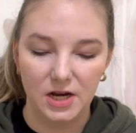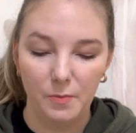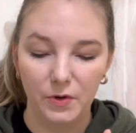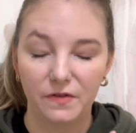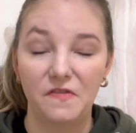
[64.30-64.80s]

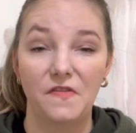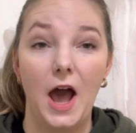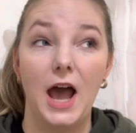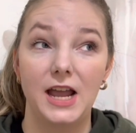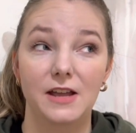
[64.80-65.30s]
number
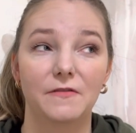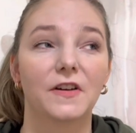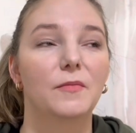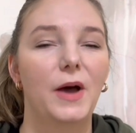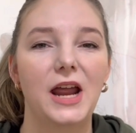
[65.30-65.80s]

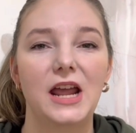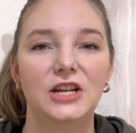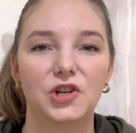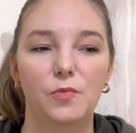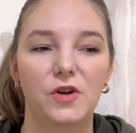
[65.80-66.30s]
5 by
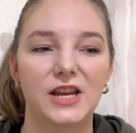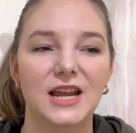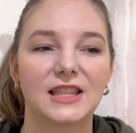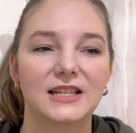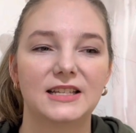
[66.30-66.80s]
Asia
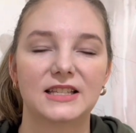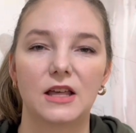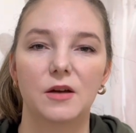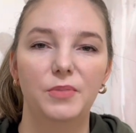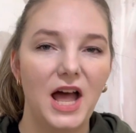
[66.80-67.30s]
Monique. This is
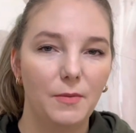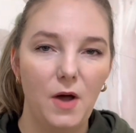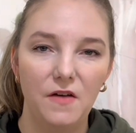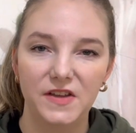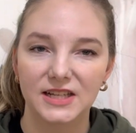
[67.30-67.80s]
the Black
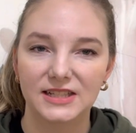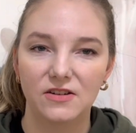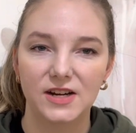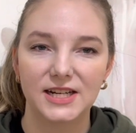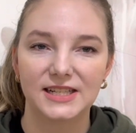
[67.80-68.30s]
Mafia
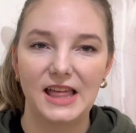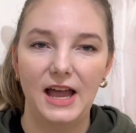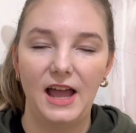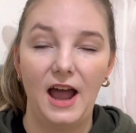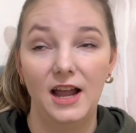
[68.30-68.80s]
series
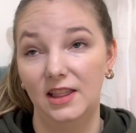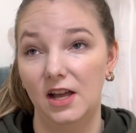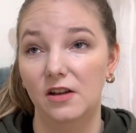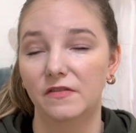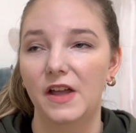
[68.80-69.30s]
that I
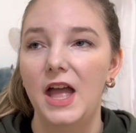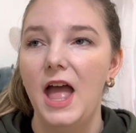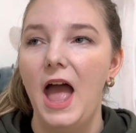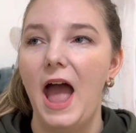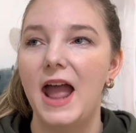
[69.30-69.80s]
love.
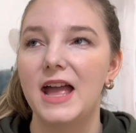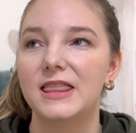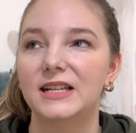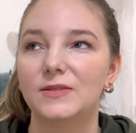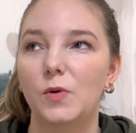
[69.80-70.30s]

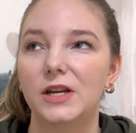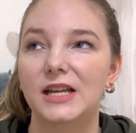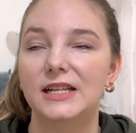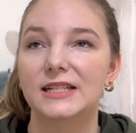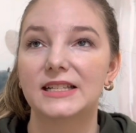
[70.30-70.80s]
And this one
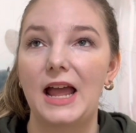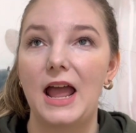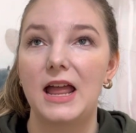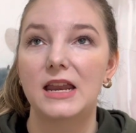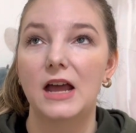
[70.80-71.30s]
is
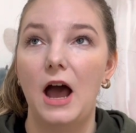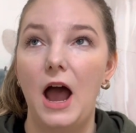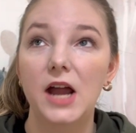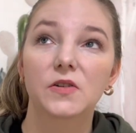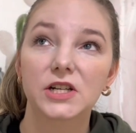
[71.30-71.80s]
an
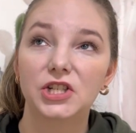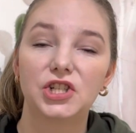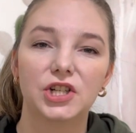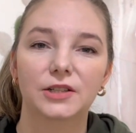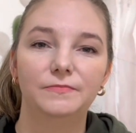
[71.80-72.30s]

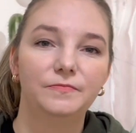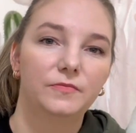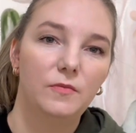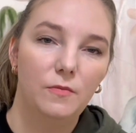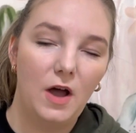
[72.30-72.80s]
Irish
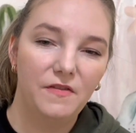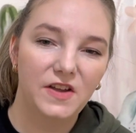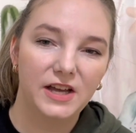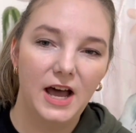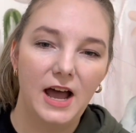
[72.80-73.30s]

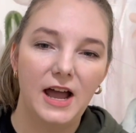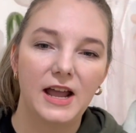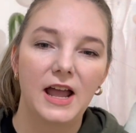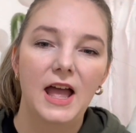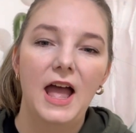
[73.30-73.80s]
mafia
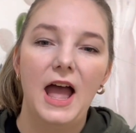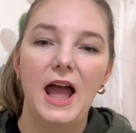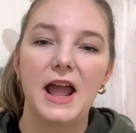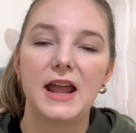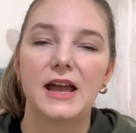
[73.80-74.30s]
guy.
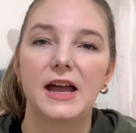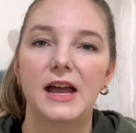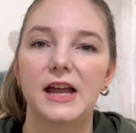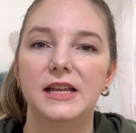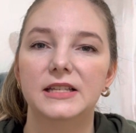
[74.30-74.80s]

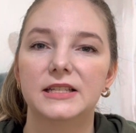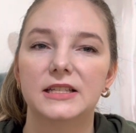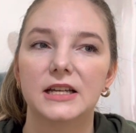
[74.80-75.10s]
And